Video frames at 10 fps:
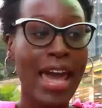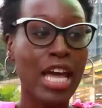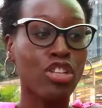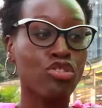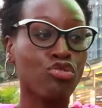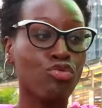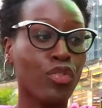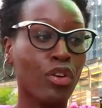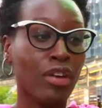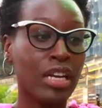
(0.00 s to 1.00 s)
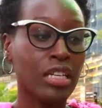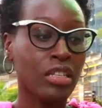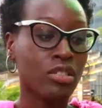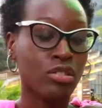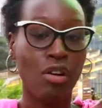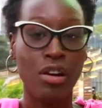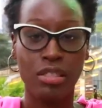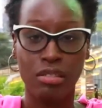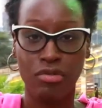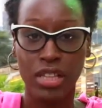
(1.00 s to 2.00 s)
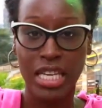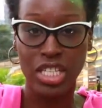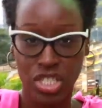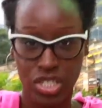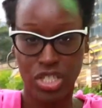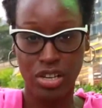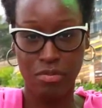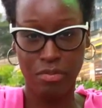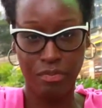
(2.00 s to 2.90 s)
and you've already started the relationship.